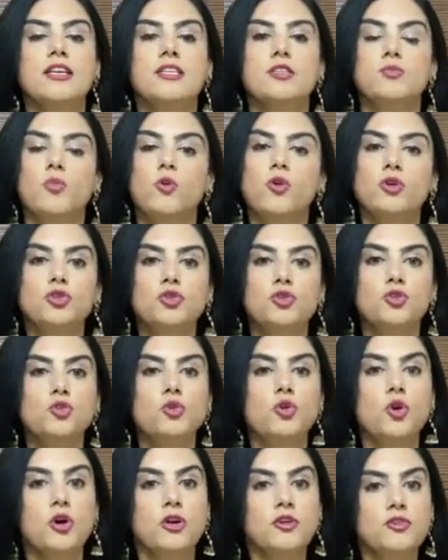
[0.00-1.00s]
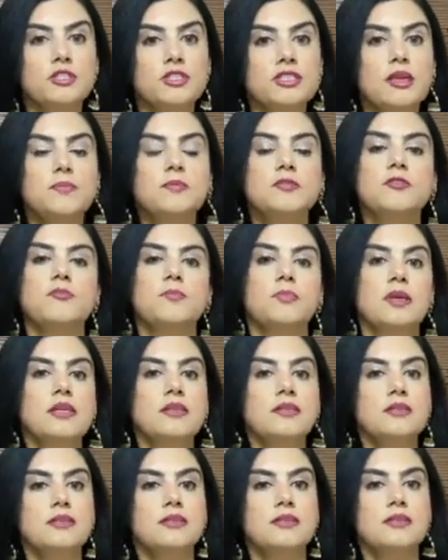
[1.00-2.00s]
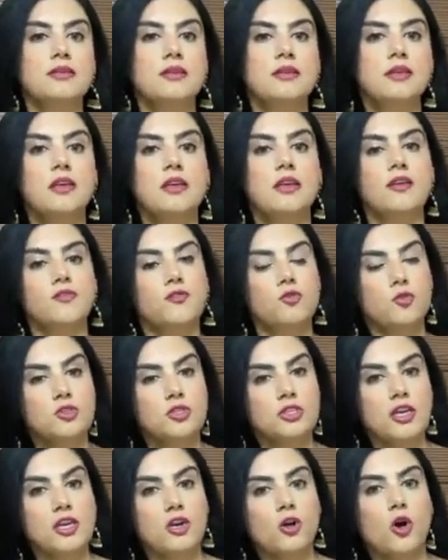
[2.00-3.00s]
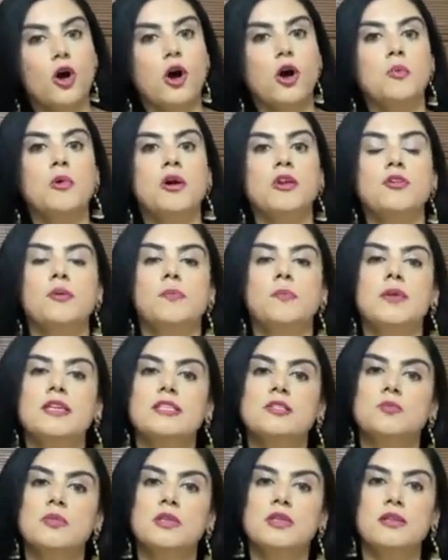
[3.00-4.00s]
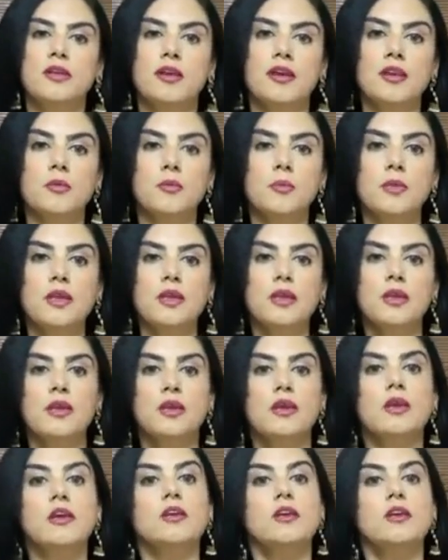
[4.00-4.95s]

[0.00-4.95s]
exposed to contraceptive pills, if you take hormone replacement therapy